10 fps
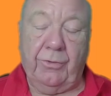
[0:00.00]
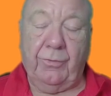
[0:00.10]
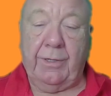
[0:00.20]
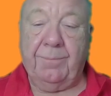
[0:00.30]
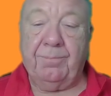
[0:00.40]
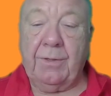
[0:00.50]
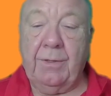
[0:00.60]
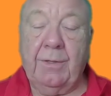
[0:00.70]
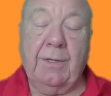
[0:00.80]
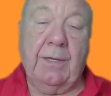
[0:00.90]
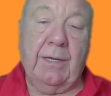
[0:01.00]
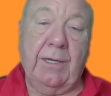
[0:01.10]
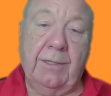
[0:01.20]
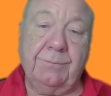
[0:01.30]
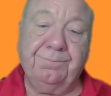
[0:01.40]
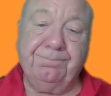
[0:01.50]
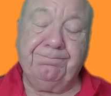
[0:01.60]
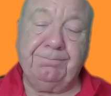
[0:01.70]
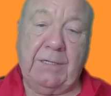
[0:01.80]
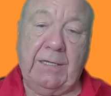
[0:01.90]
it. Um,
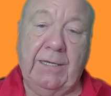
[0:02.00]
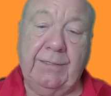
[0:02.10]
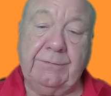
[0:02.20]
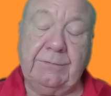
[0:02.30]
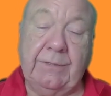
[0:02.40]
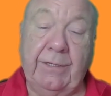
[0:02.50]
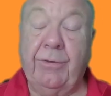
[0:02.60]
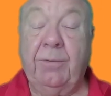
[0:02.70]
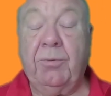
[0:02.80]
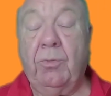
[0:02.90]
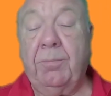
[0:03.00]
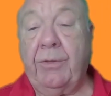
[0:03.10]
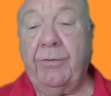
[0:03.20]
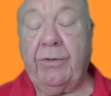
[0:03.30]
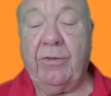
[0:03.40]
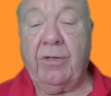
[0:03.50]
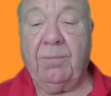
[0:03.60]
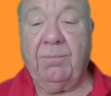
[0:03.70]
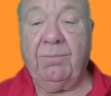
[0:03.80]
and it's an important part of the exam.